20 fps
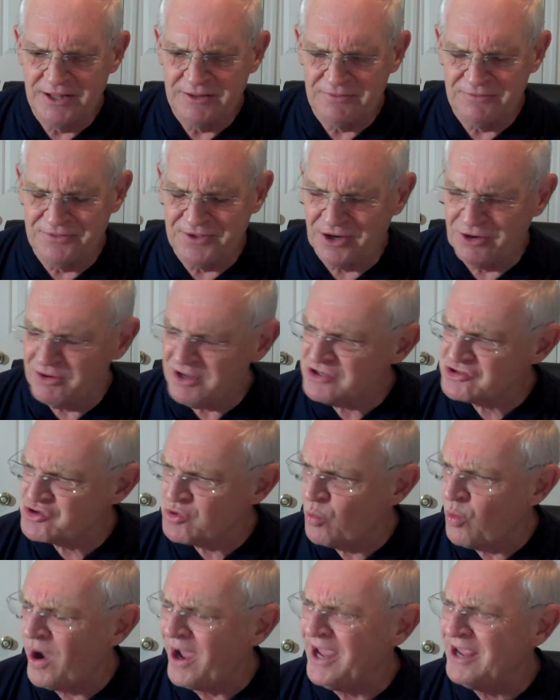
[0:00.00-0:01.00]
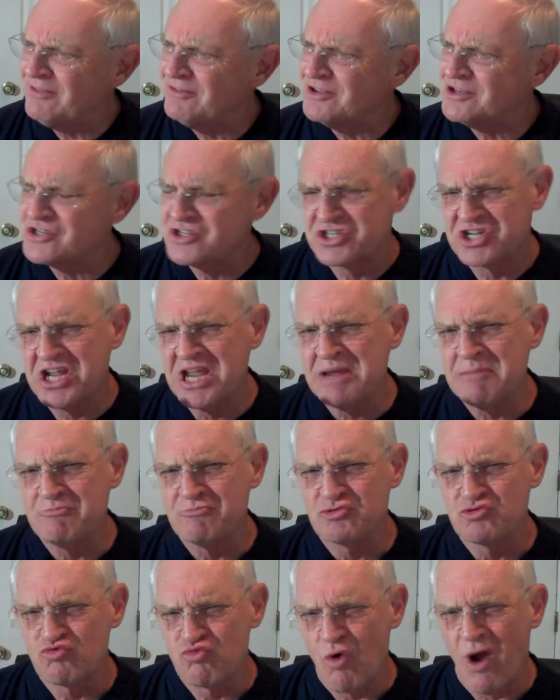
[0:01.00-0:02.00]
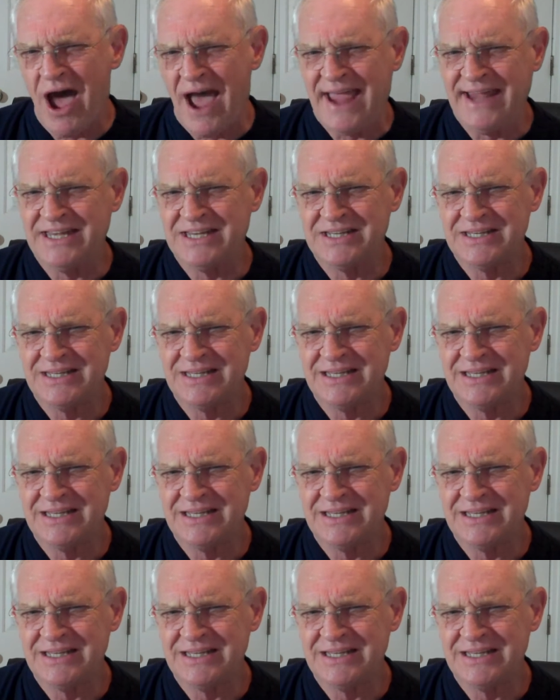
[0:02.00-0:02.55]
"There is a way that seems right,